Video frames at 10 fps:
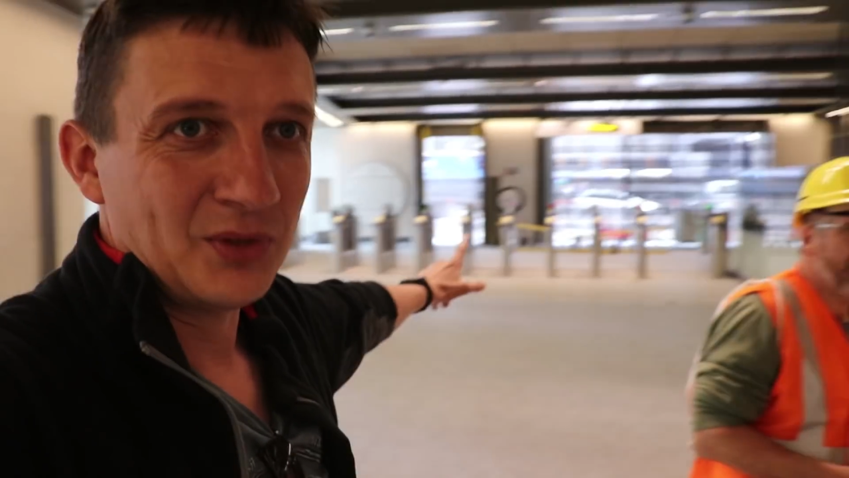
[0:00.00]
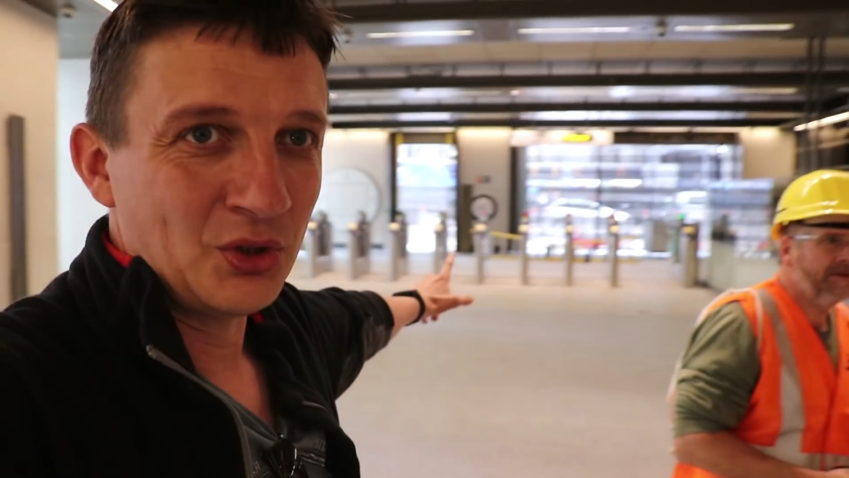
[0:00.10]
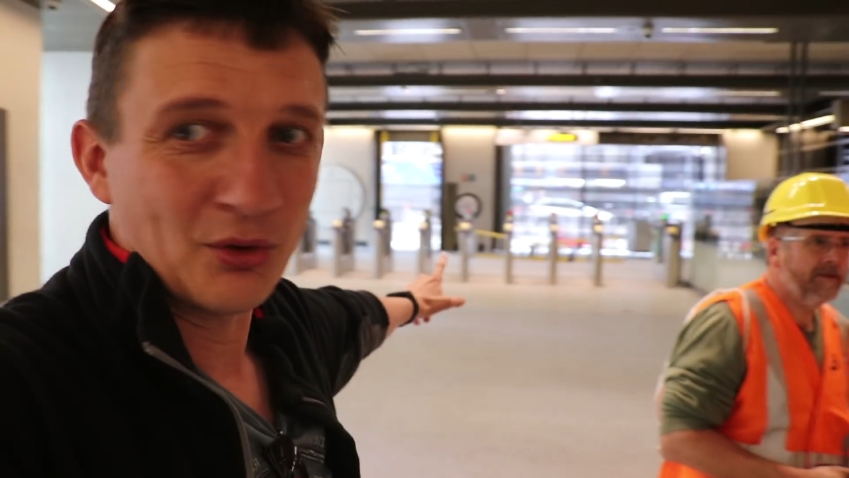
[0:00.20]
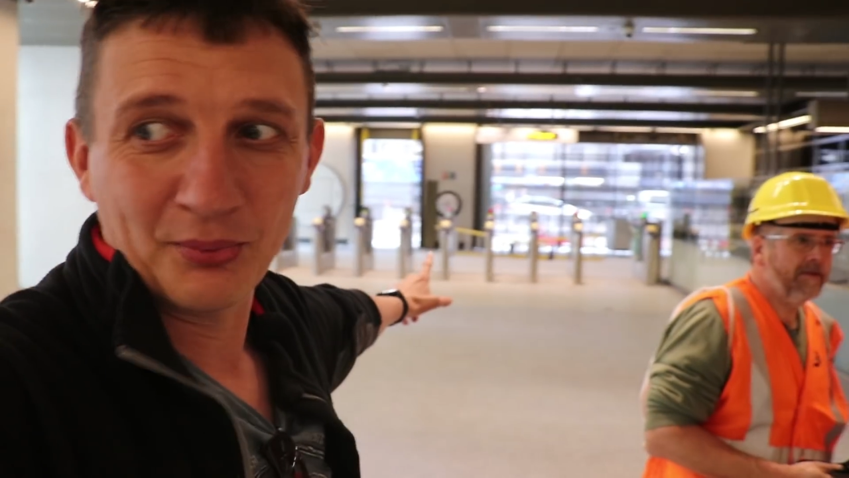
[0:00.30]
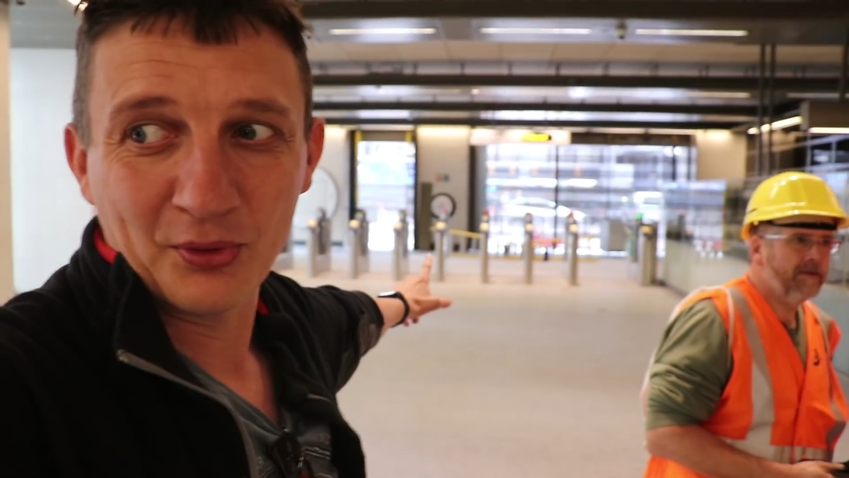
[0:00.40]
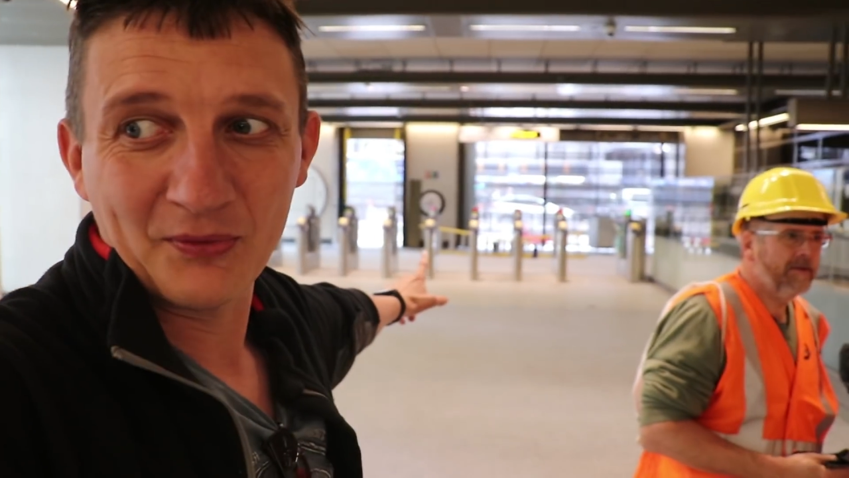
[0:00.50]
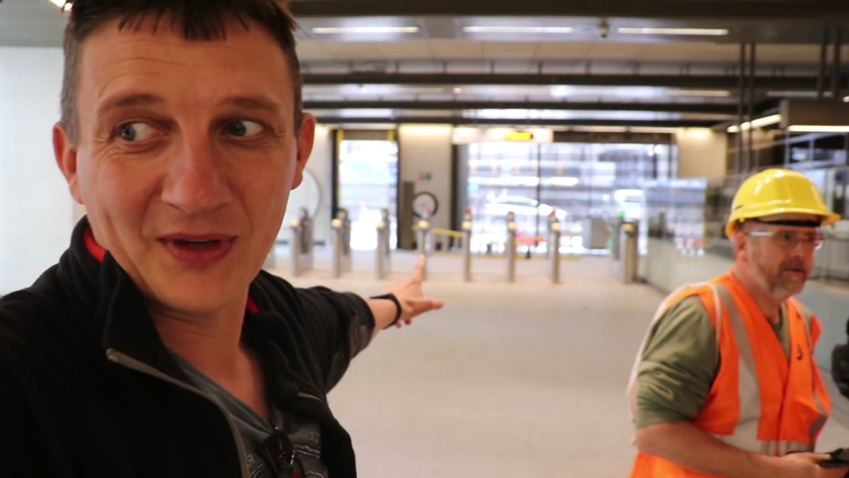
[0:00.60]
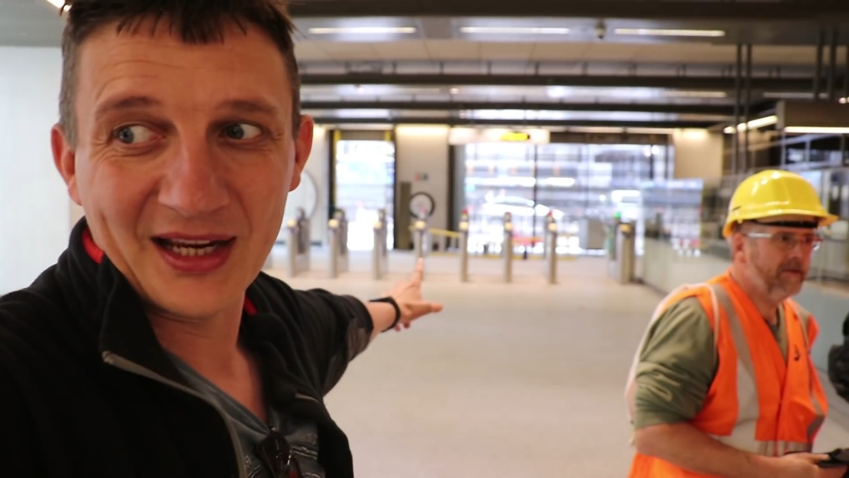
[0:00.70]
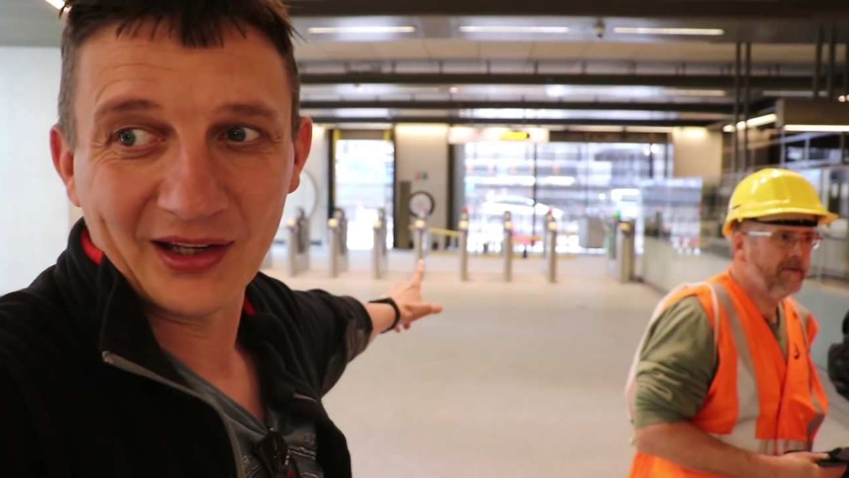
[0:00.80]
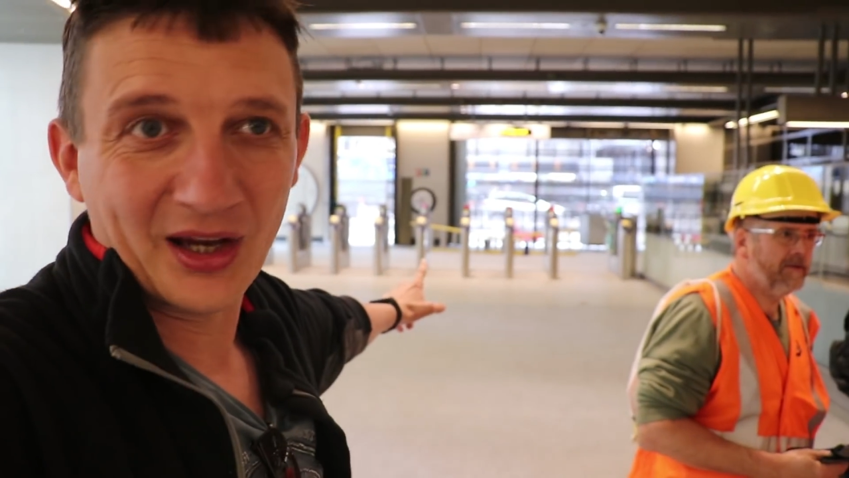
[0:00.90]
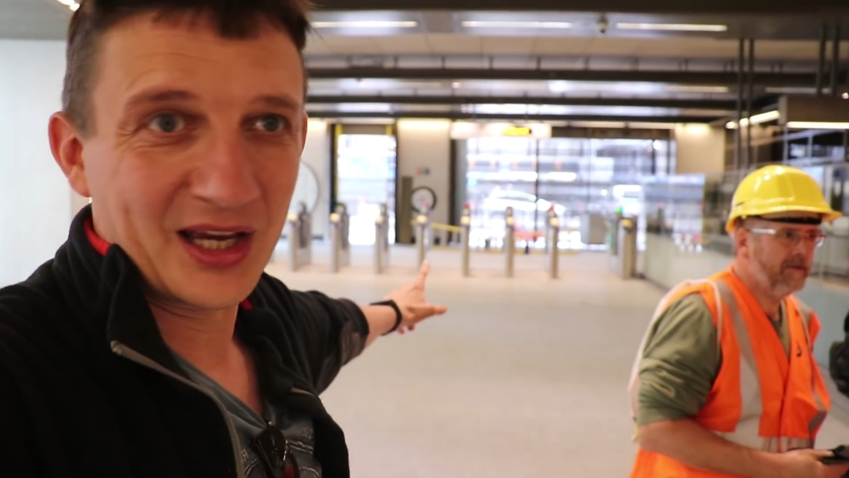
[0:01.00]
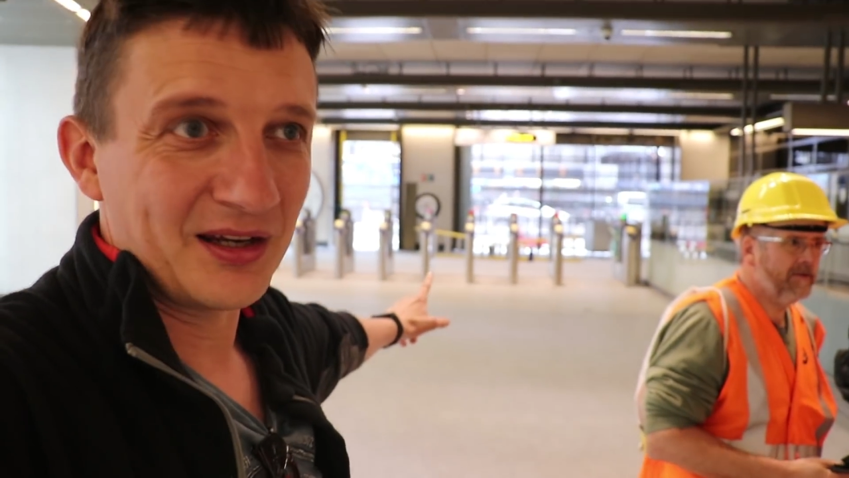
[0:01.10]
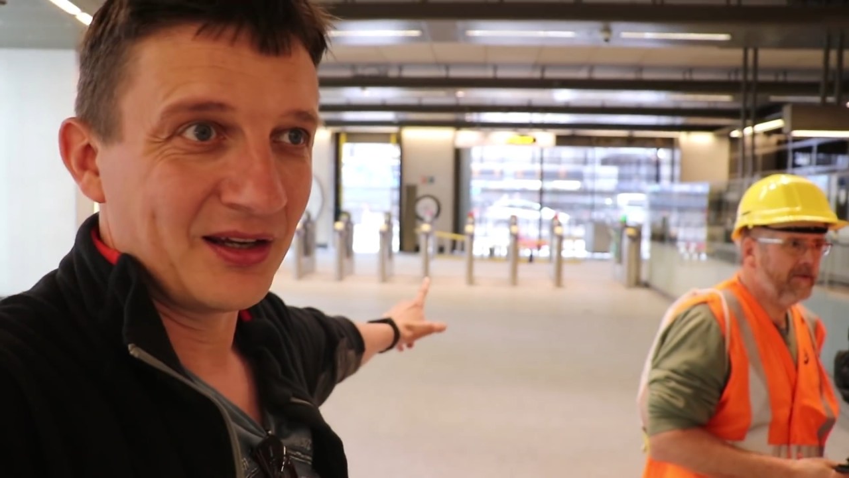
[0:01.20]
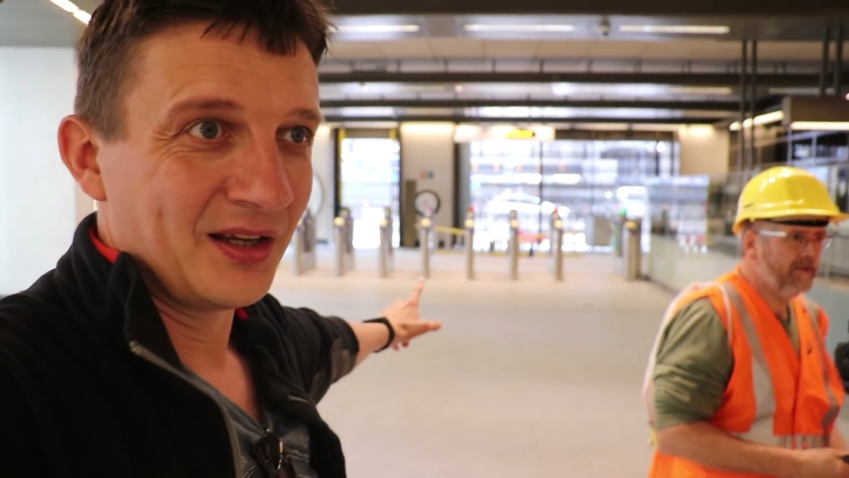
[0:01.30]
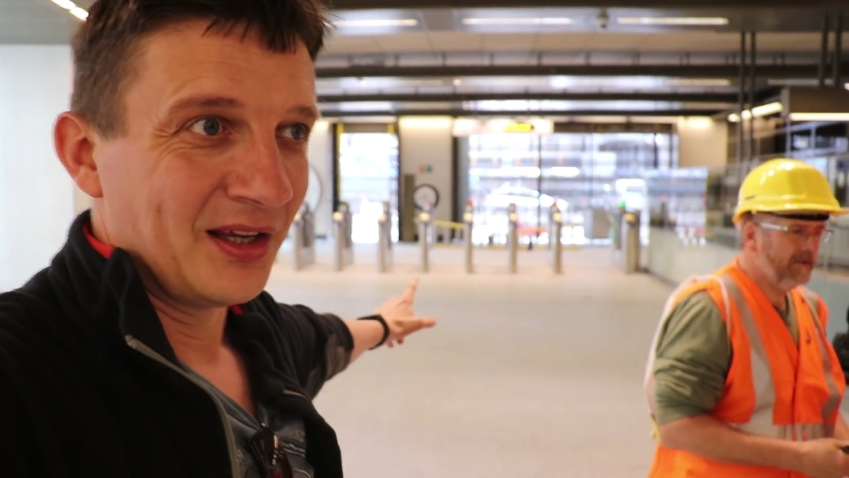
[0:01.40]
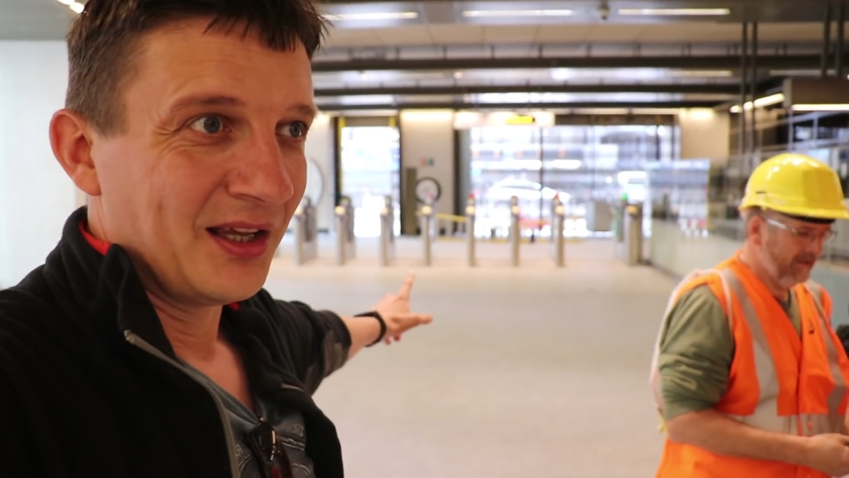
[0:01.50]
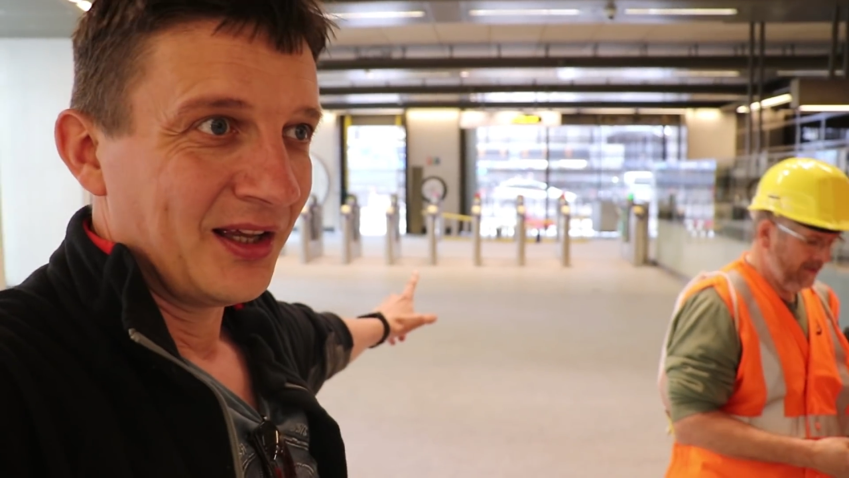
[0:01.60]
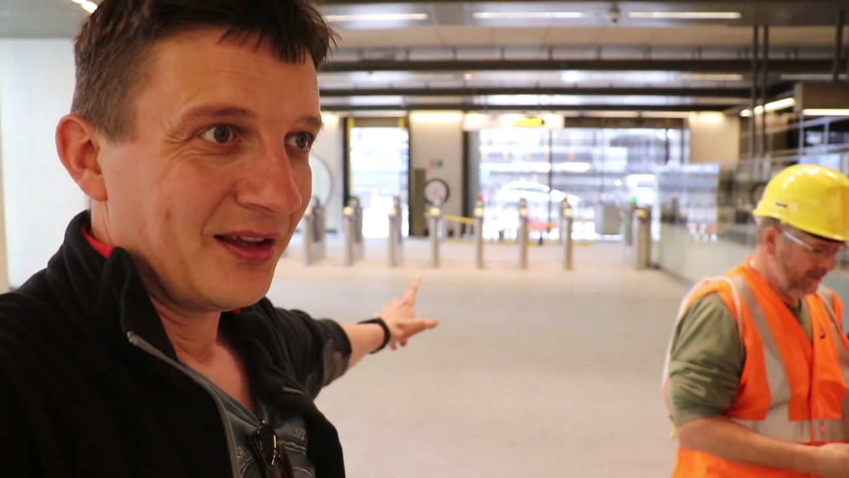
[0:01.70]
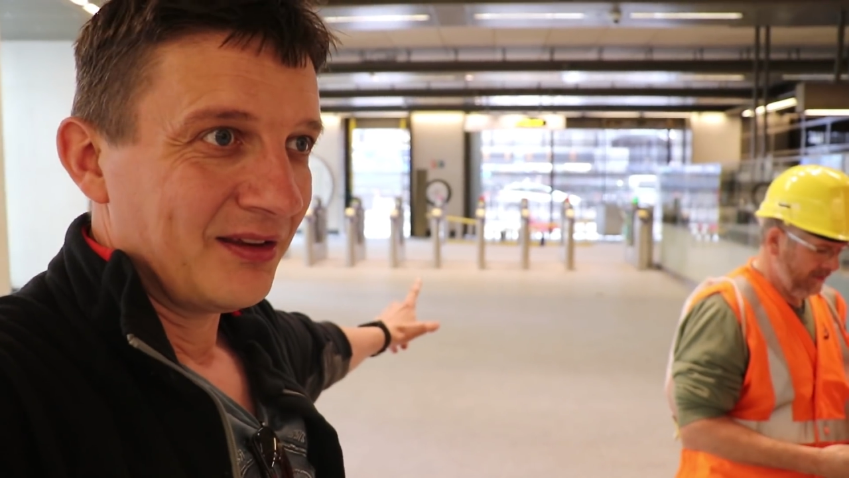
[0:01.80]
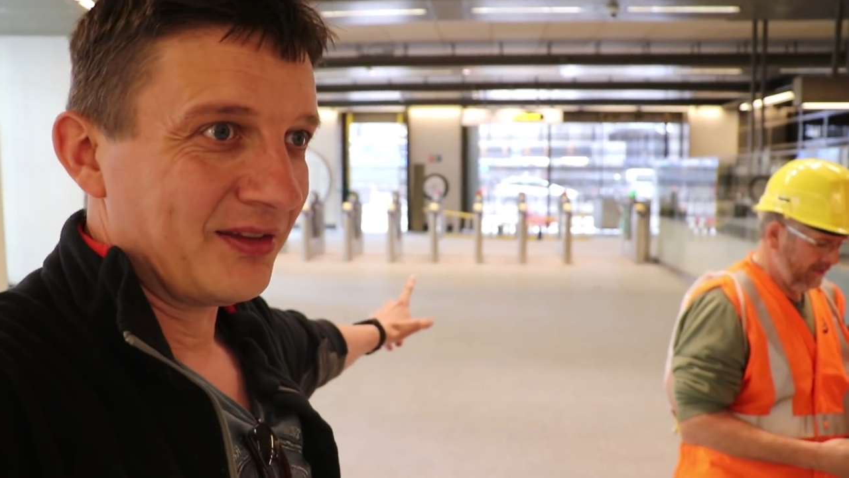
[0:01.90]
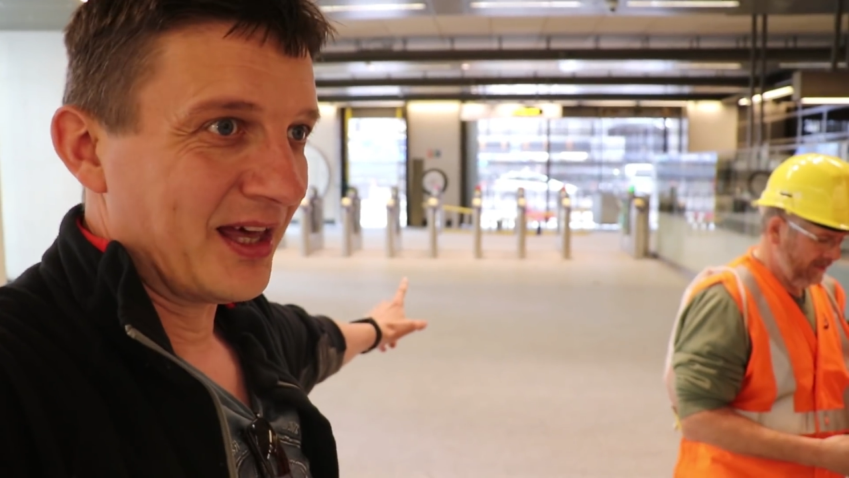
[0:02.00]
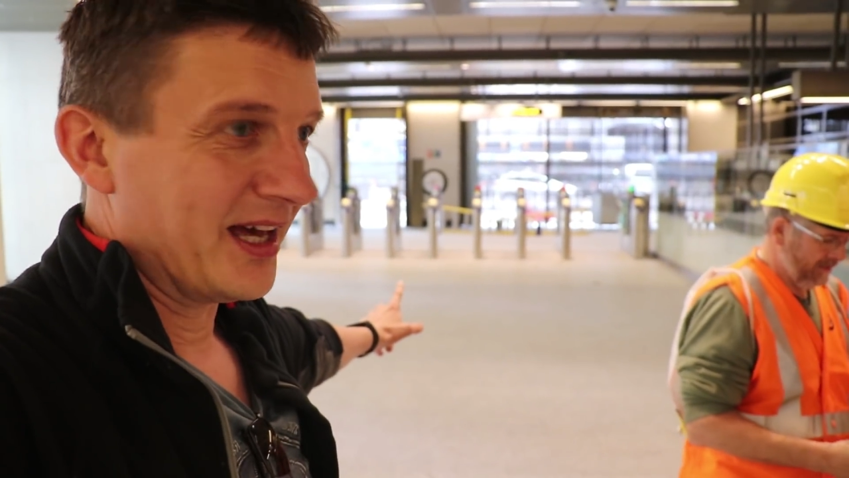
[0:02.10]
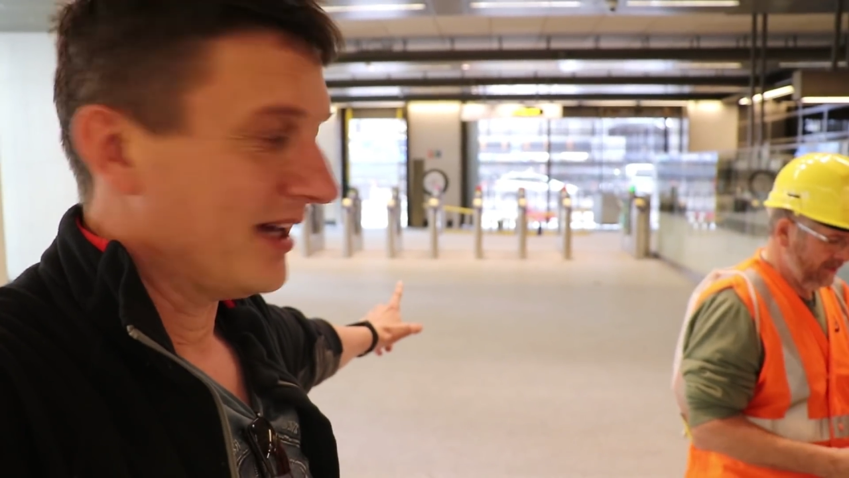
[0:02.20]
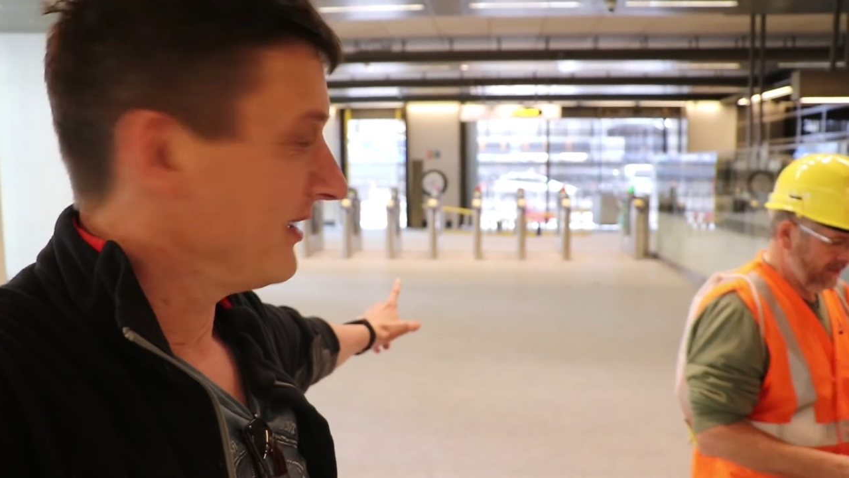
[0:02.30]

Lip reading: new improved gate line there.